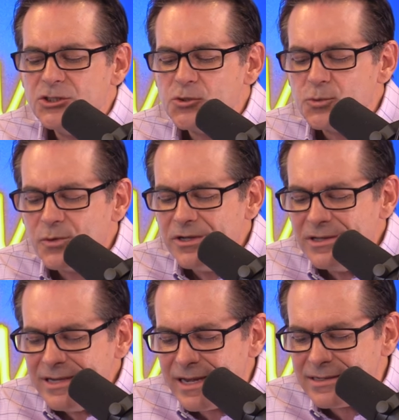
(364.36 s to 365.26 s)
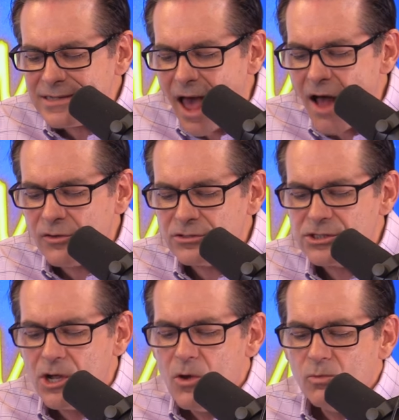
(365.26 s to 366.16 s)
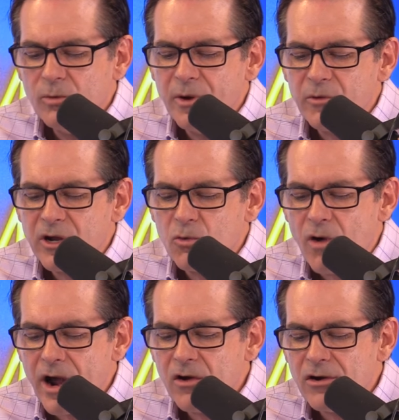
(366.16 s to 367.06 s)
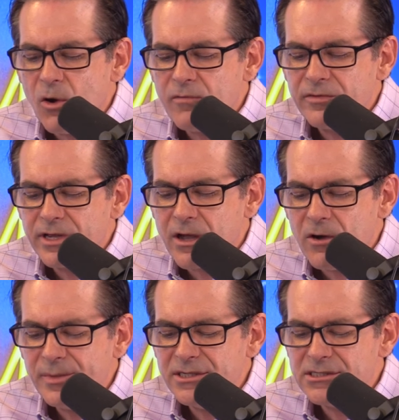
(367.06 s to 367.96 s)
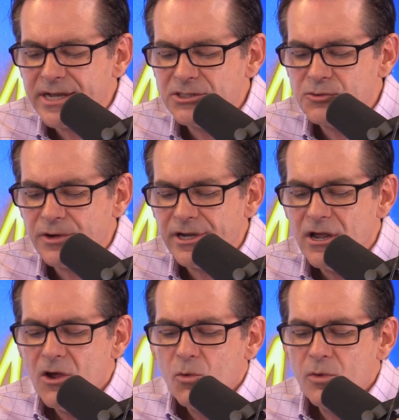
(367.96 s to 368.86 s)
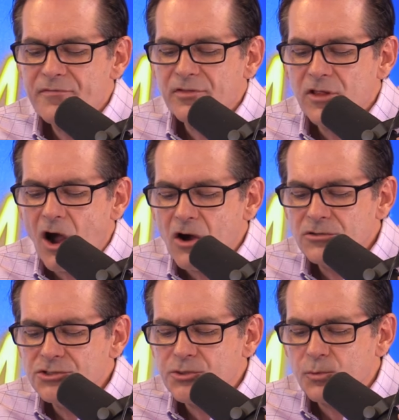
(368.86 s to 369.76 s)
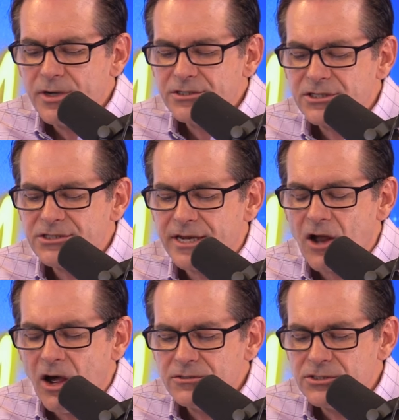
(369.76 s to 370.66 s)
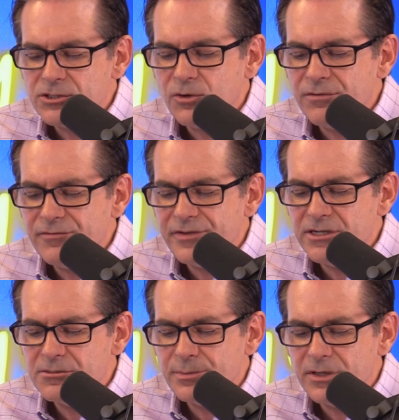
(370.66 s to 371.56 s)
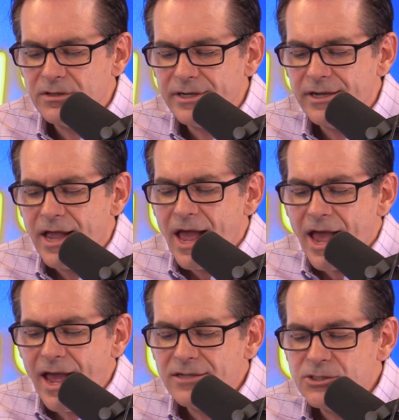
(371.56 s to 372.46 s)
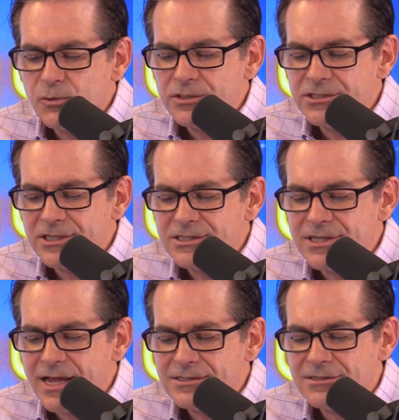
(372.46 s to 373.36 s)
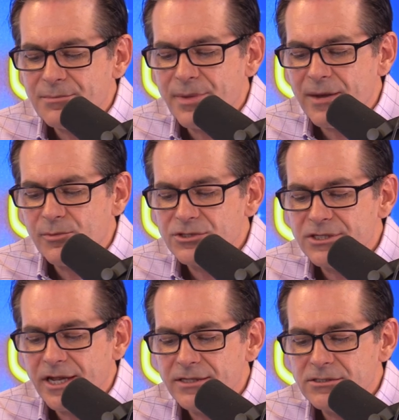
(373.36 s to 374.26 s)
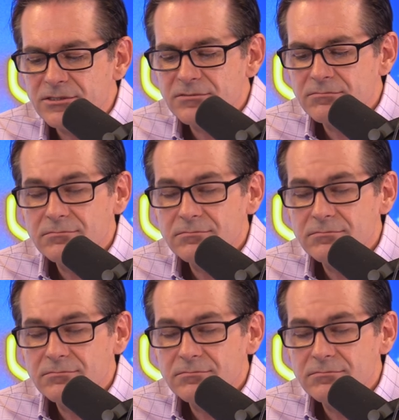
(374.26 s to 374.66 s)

trillion will be required over the coming century, with large risks and uncertain feasibility as to its success, the paper states.